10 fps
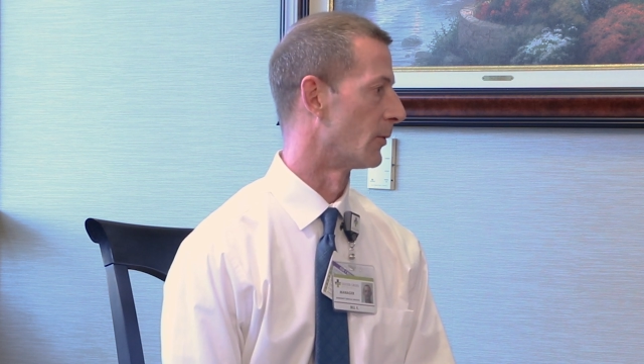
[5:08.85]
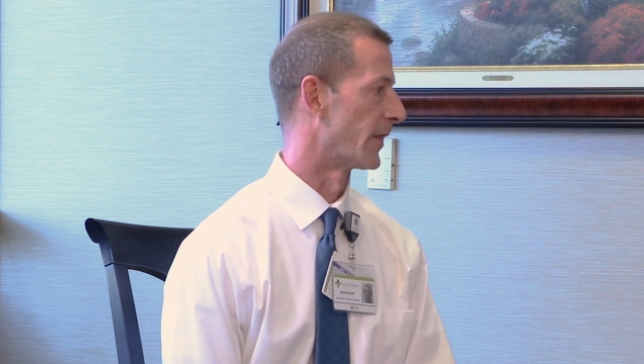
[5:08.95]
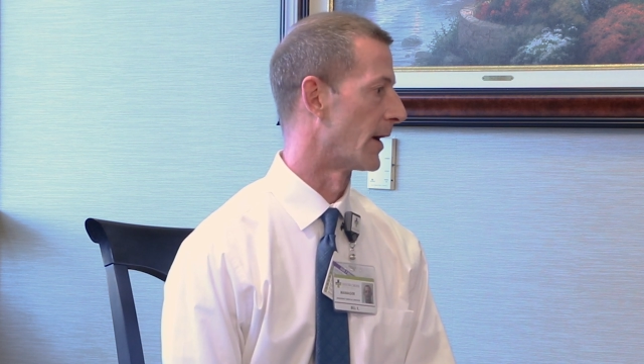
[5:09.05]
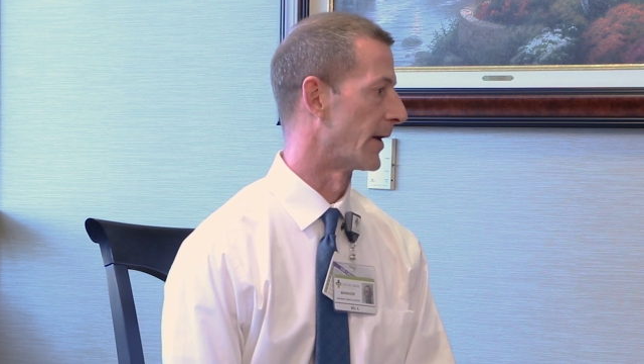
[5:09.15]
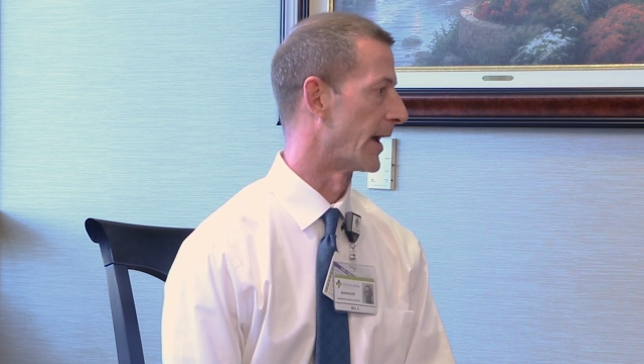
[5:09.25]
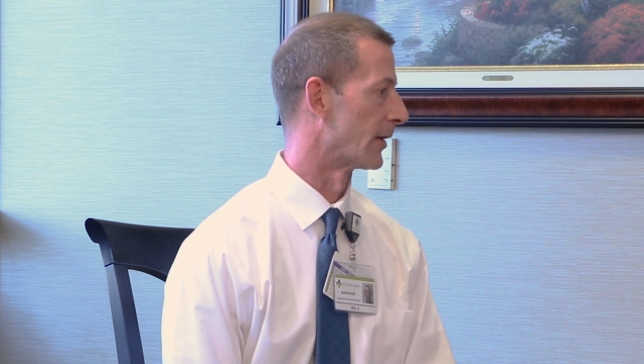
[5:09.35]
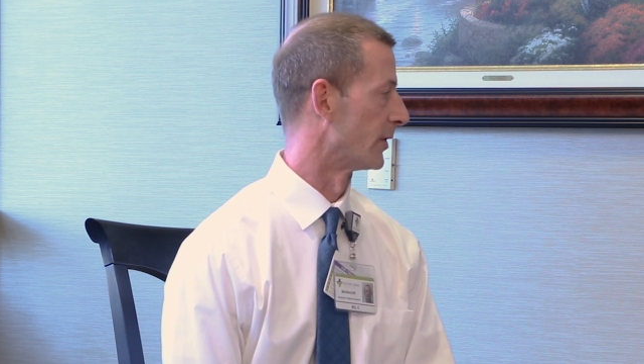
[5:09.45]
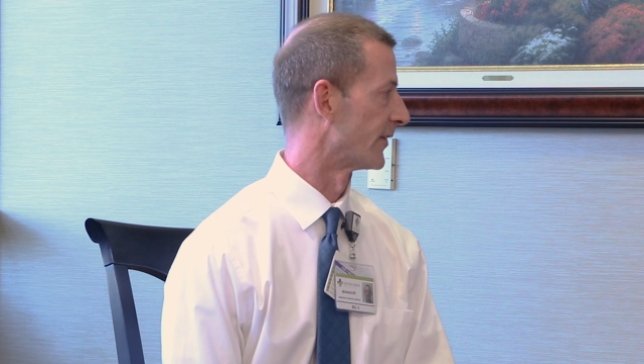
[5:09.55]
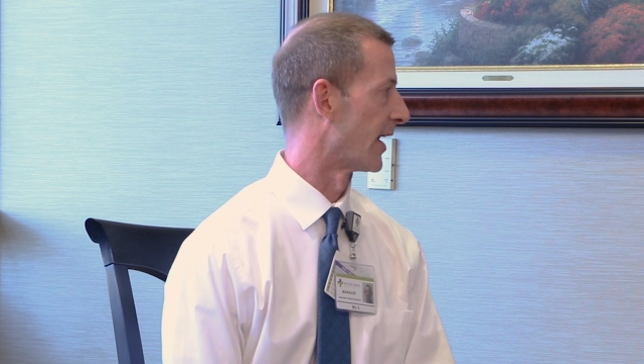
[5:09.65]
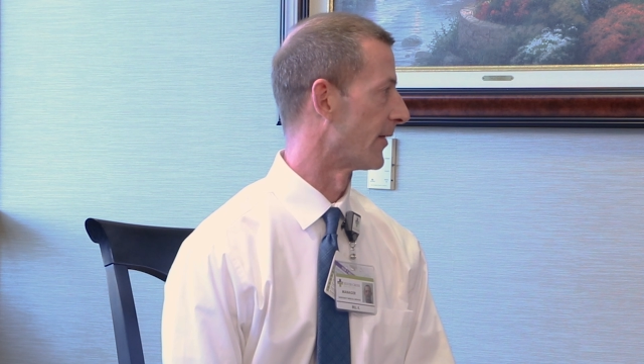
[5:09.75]
without
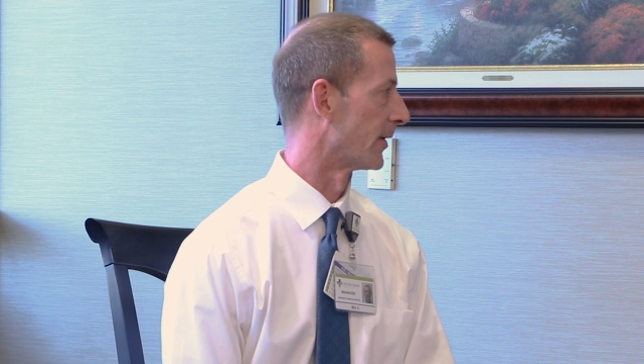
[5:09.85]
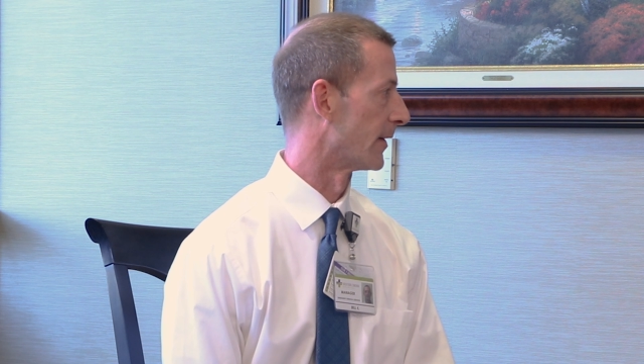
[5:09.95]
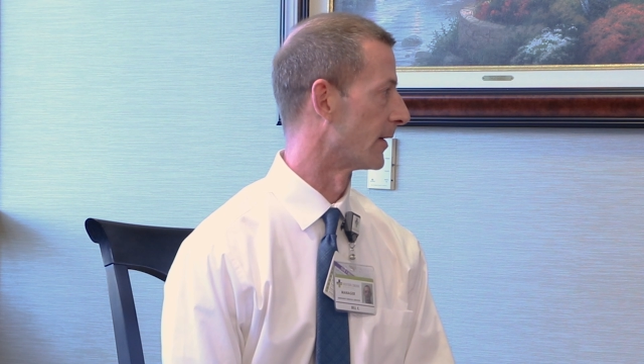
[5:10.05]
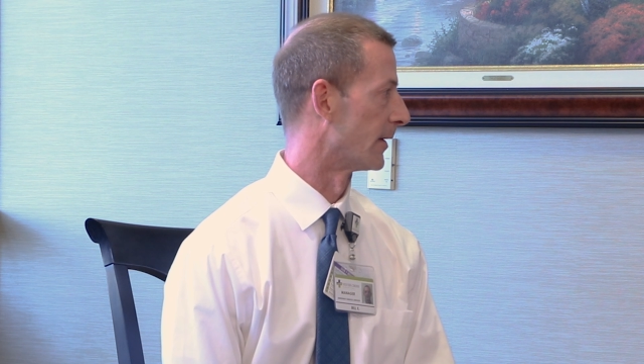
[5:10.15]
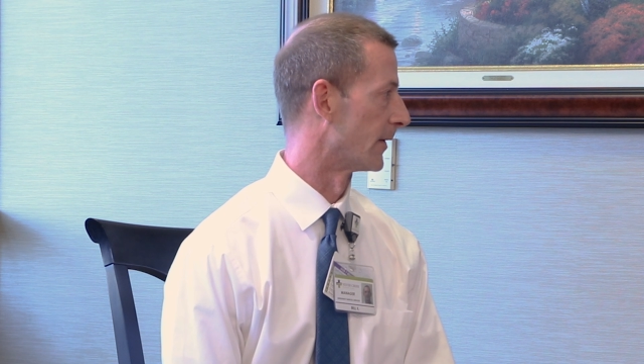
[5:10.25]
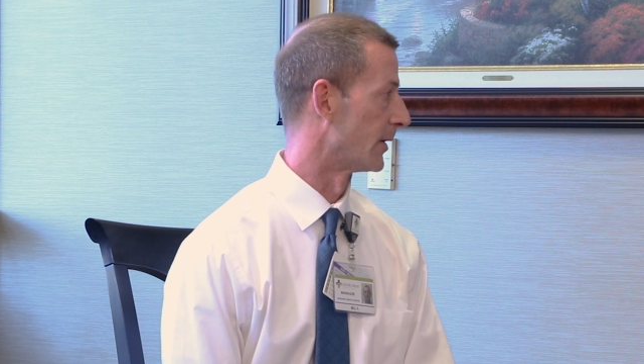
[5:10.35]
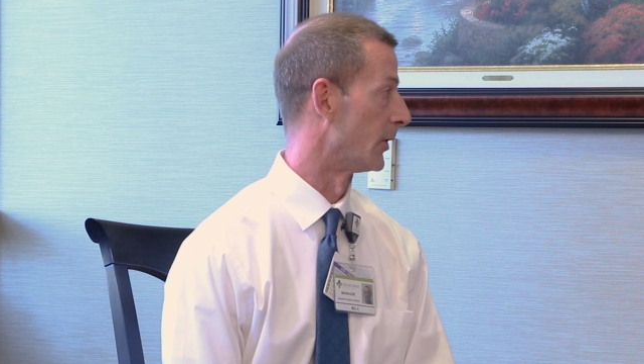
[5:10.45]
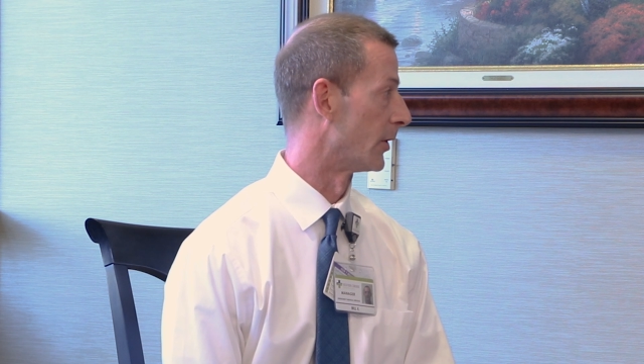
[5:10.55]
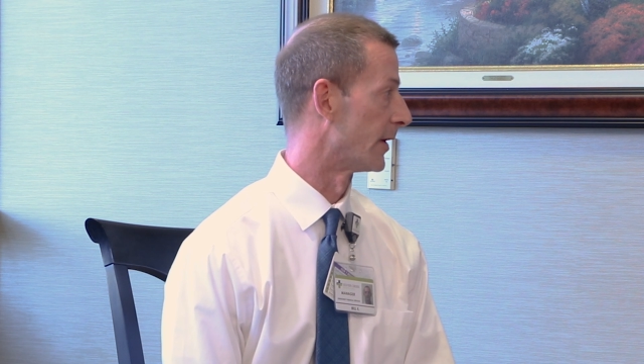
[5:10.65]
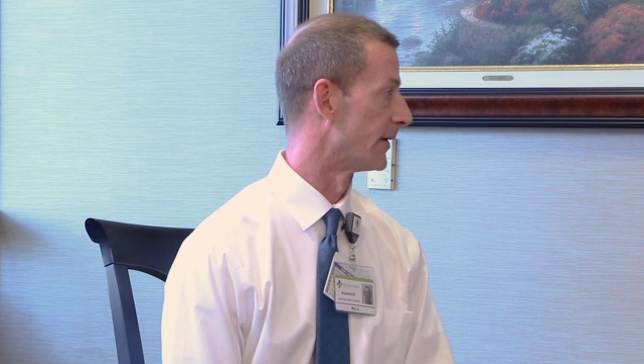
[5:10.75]
adequate staffing in the
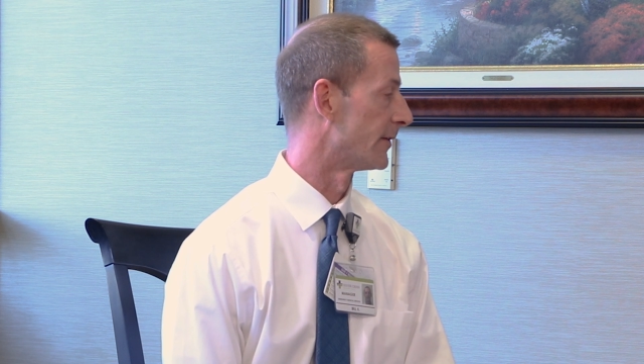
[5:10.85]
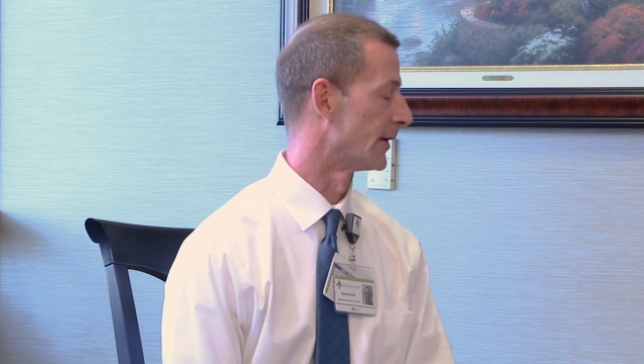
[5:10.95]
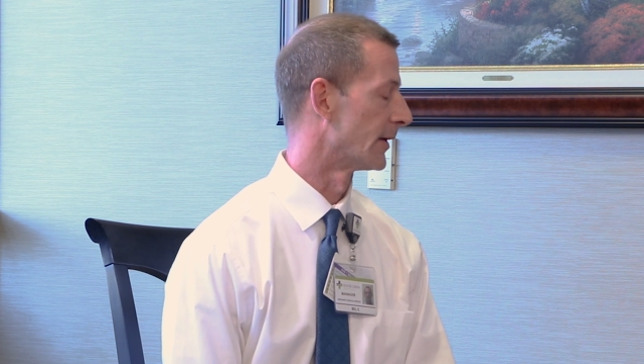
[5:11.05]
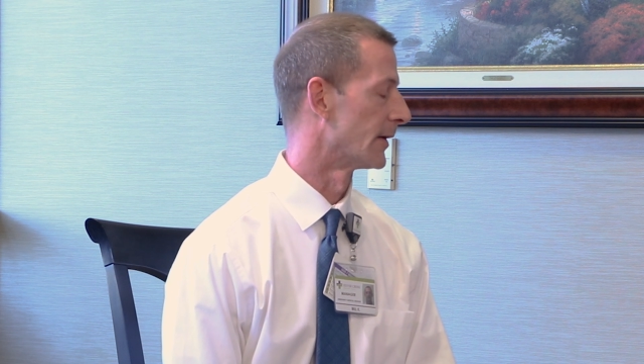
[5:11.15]
communities,